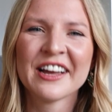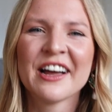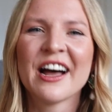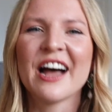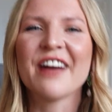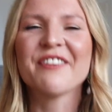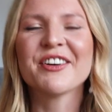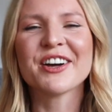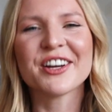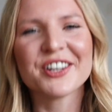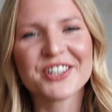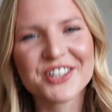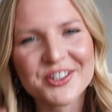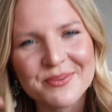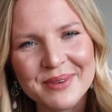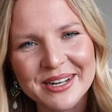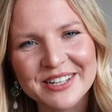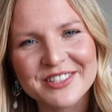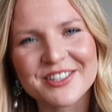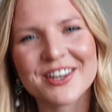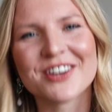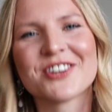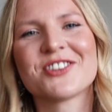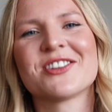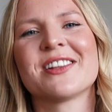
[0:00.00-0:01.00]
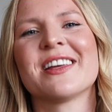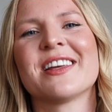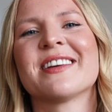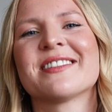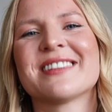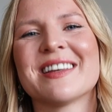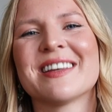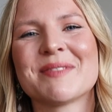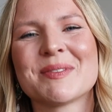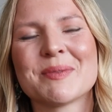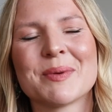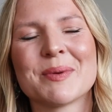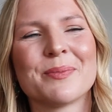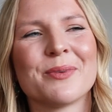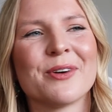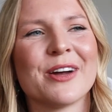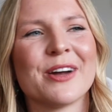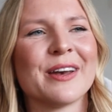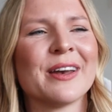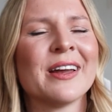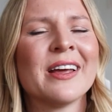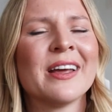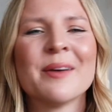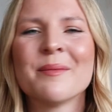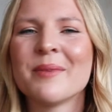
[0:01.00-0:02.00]
I've gotten to my socially acceptable
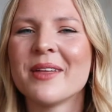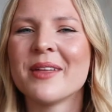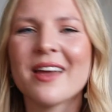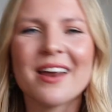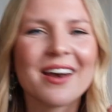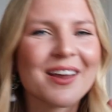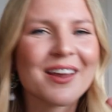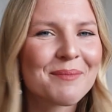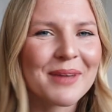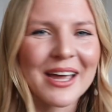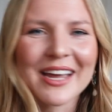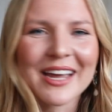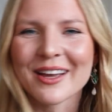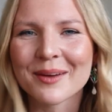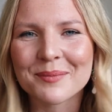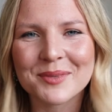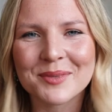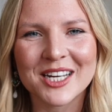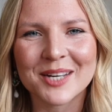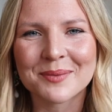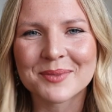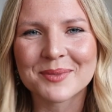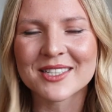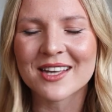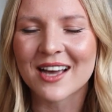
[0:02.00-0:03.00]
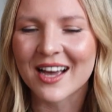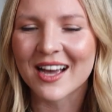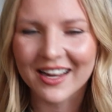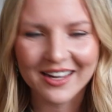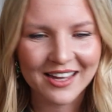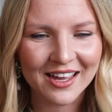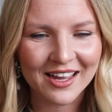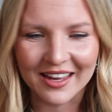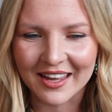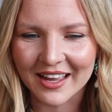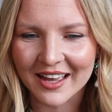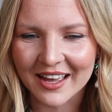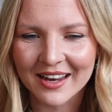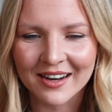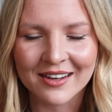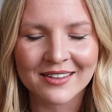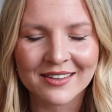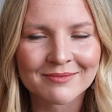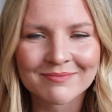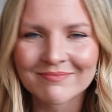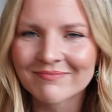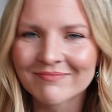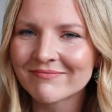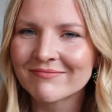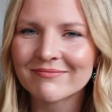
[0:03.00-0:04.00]
point, but any makeup tips I can get,
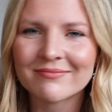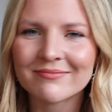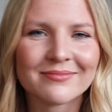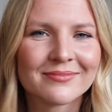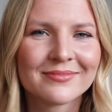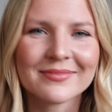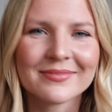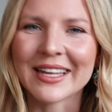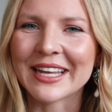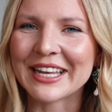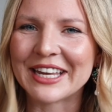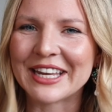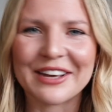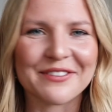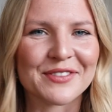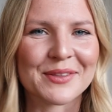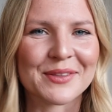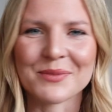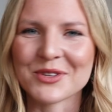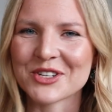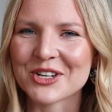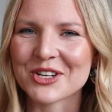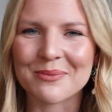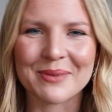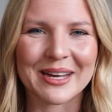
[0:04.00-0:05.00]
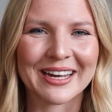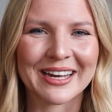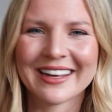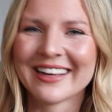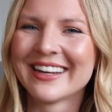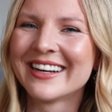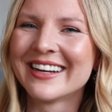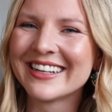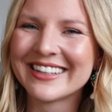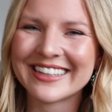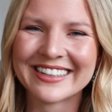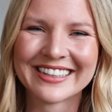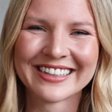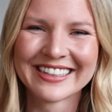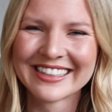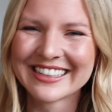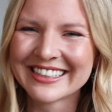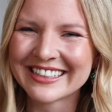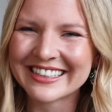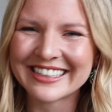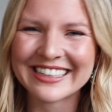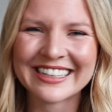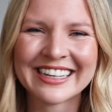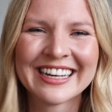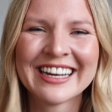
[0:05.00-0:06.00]
give them to me.
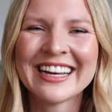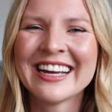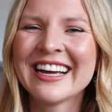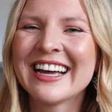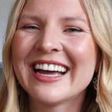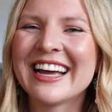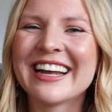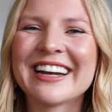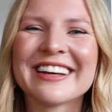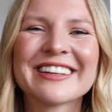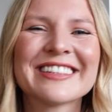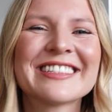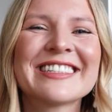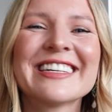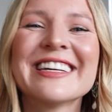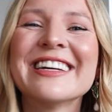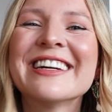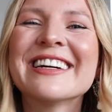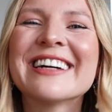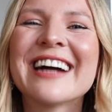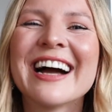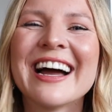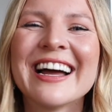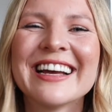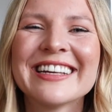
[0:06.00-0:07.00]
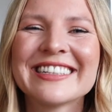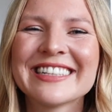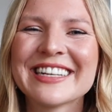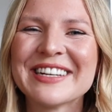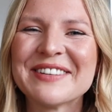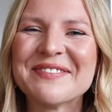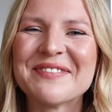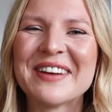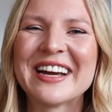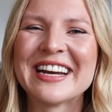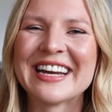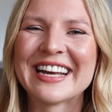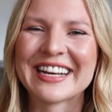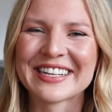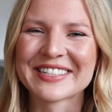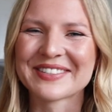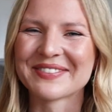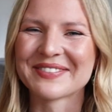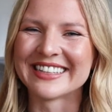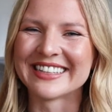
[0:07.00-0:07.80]
And I'll see you guys in my next